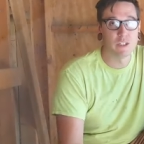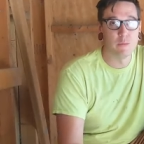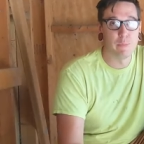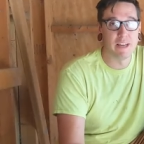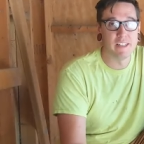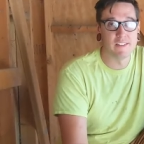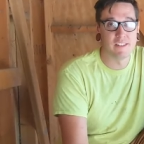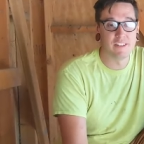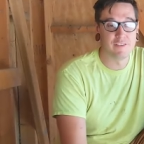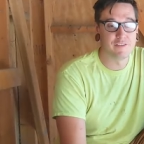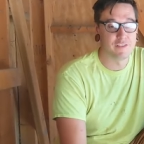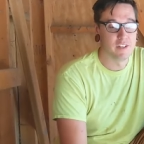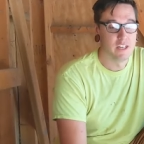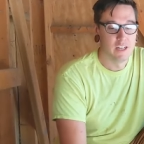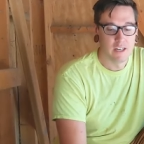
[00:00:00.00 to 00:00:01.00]
expensive
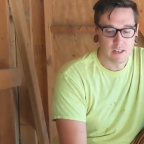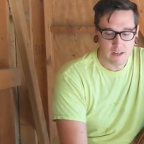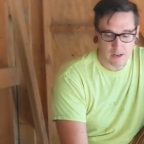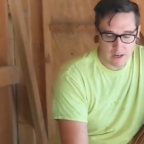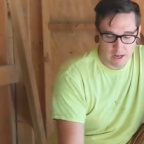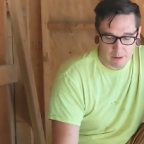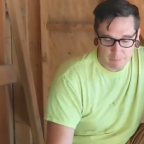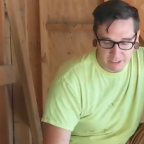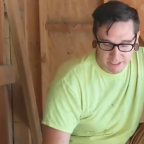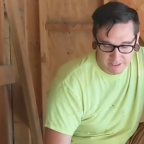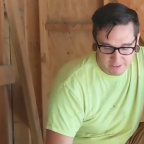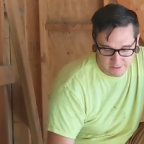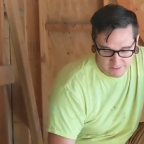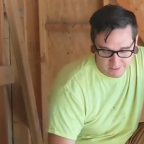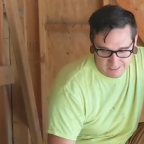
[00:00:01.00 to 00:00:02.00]
uh,
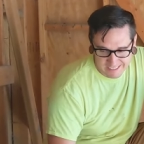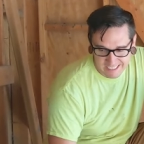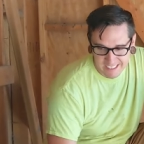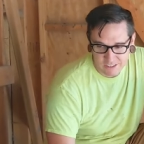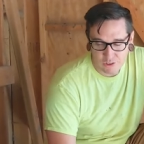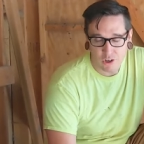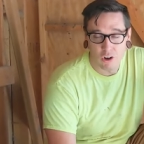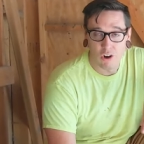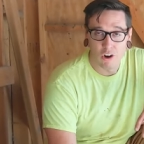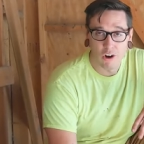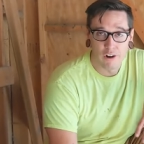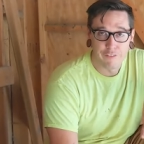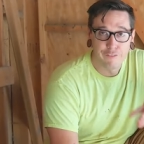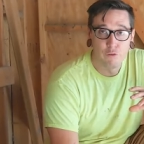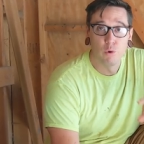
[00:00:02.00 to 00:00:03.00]
because these are